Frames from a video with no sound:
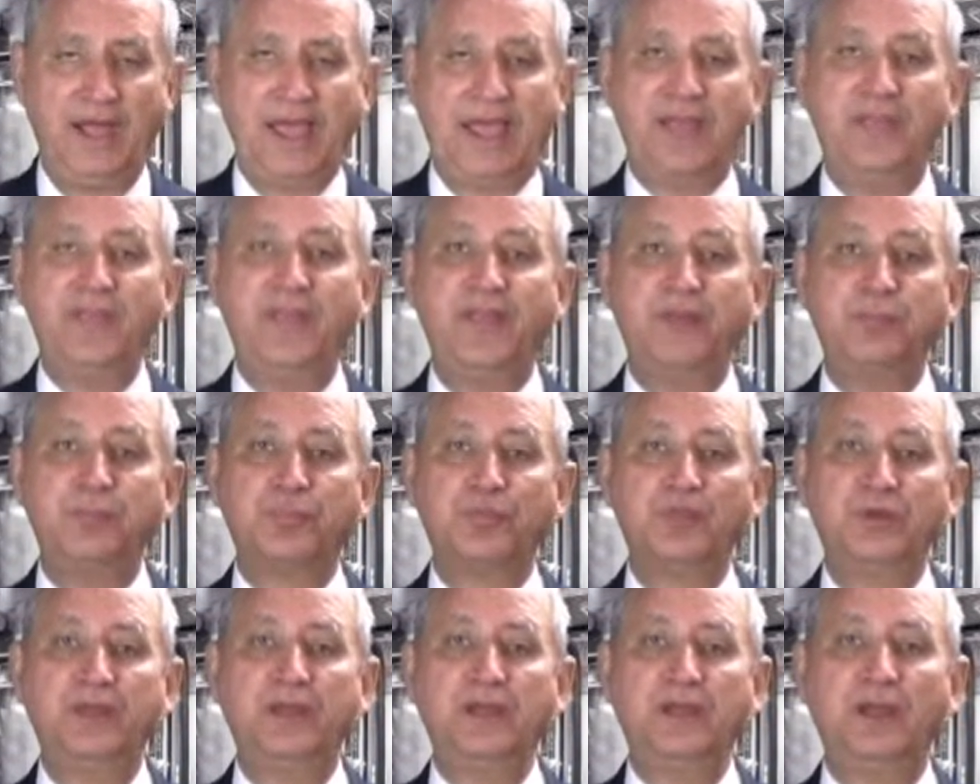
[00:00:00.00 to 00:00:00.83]
And they
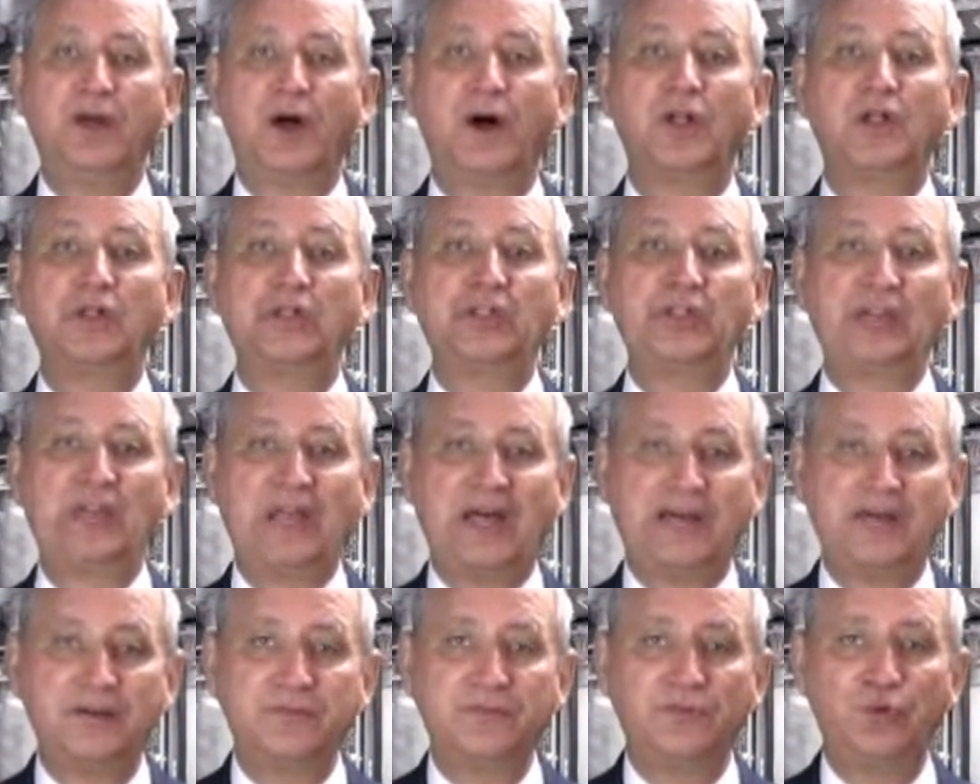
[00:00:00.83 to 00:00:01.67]
bring a
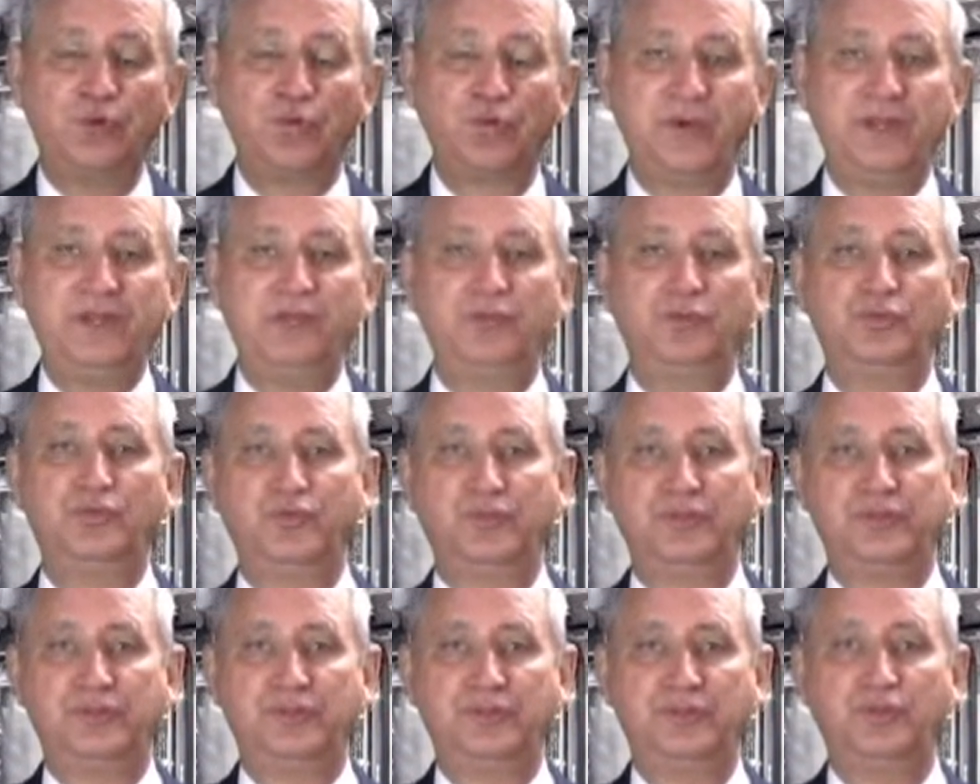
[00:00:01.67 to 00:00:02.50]
lot of great
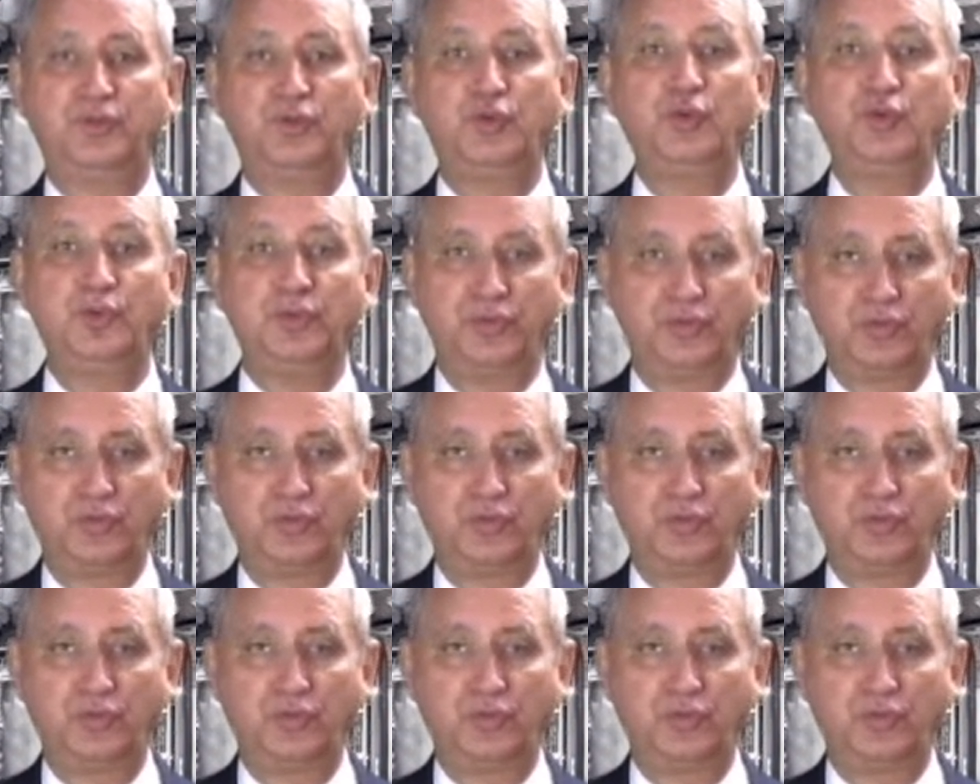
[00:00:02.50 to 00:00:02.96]
nutrition to the